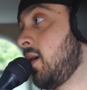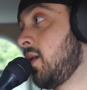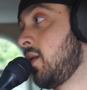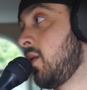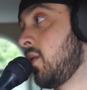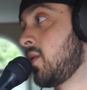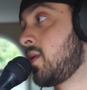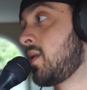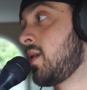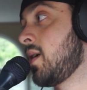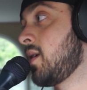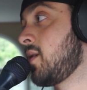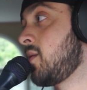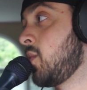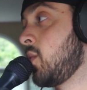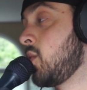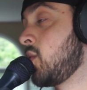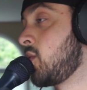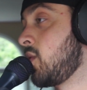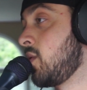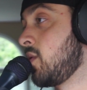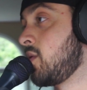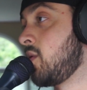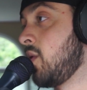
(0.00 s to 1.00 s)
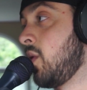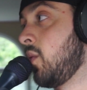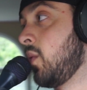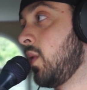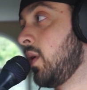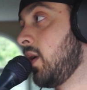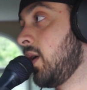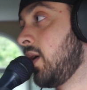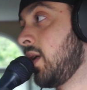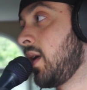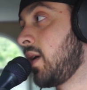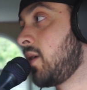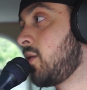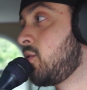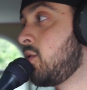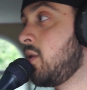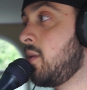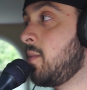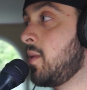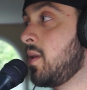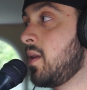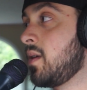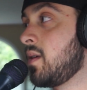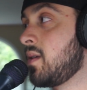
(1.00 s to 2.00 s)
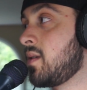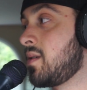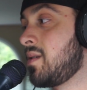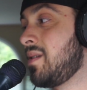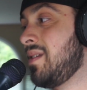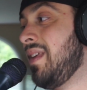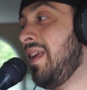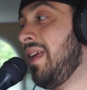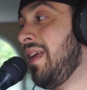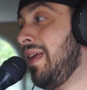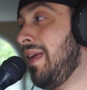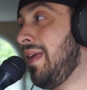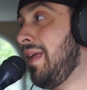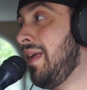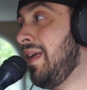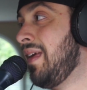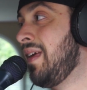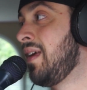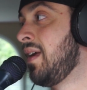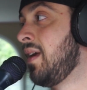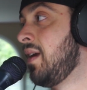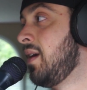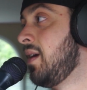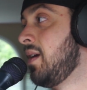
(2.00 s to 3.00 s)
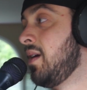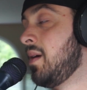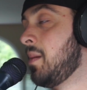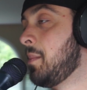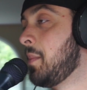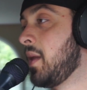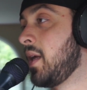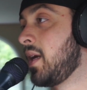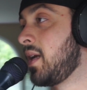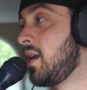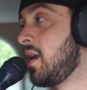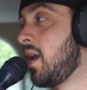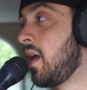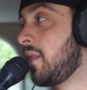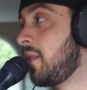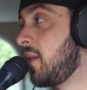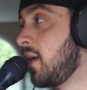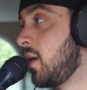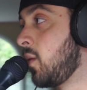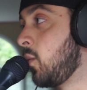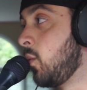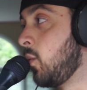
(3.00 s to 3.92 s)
Those test boosters don't really, like Tribulus, but like nothing